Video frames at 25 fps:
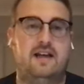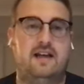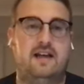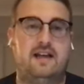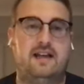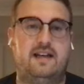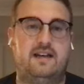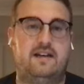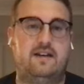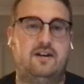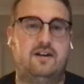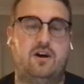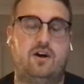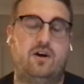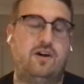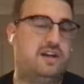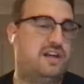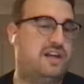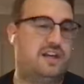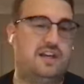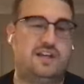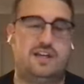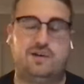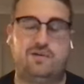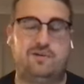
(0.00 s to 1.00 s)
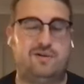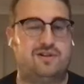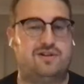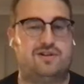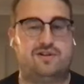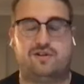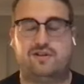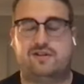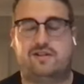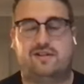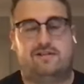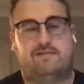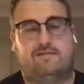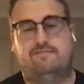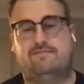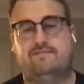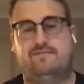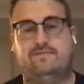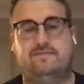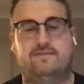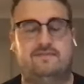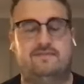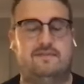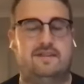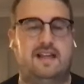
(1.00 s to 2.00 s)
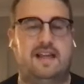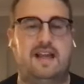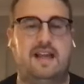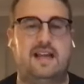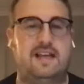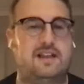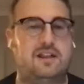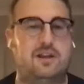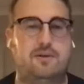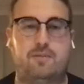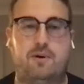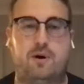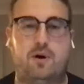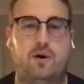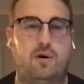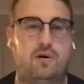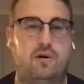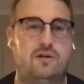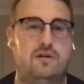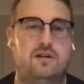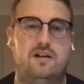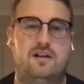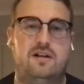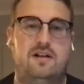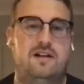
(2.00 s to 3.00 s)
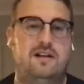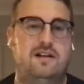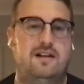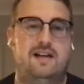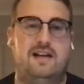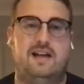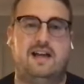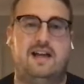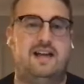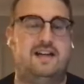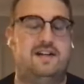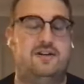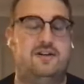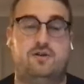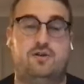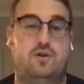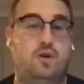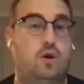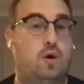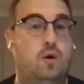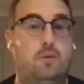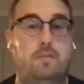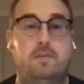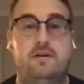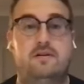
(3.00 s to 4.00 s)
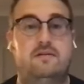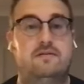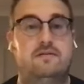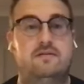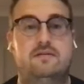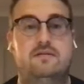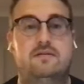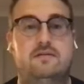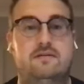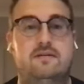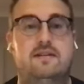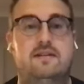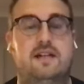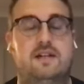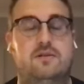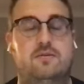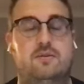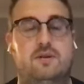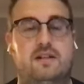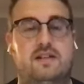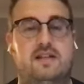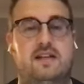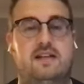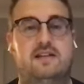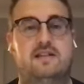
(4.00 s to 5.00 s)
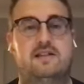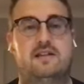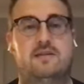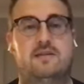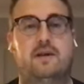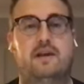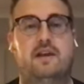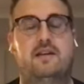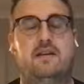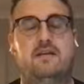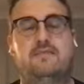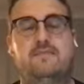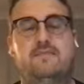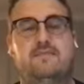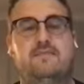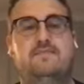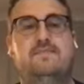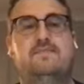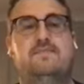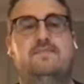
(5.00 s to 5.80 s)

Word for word: And all you can do is just hit the ball and just hope. That's what it tends to be.